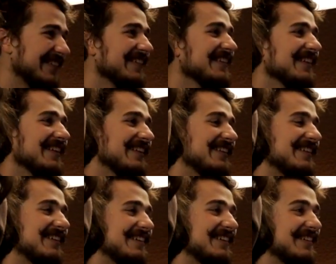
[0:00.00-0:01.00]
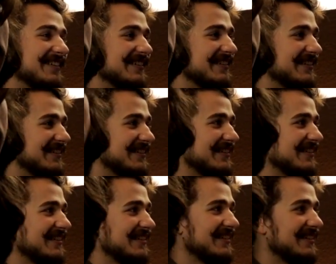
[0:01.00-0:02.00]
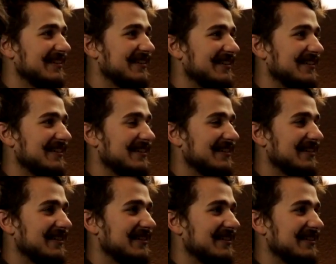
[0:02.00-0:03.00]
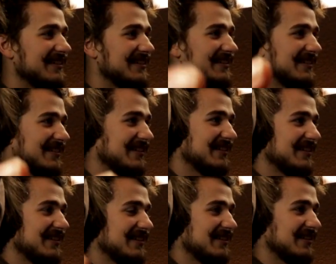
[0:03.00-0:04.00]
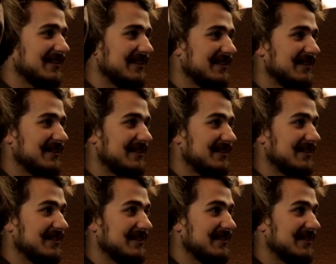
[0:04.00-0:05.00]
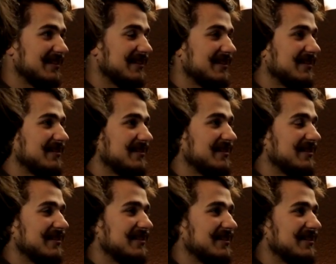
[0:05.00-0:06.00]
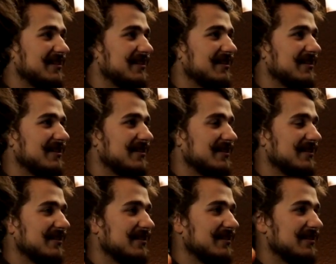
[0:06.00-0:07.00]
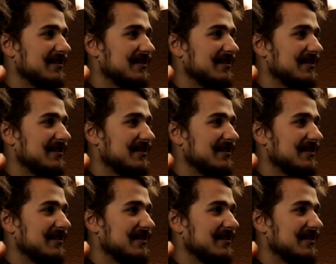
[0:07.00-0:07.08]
(not speaking)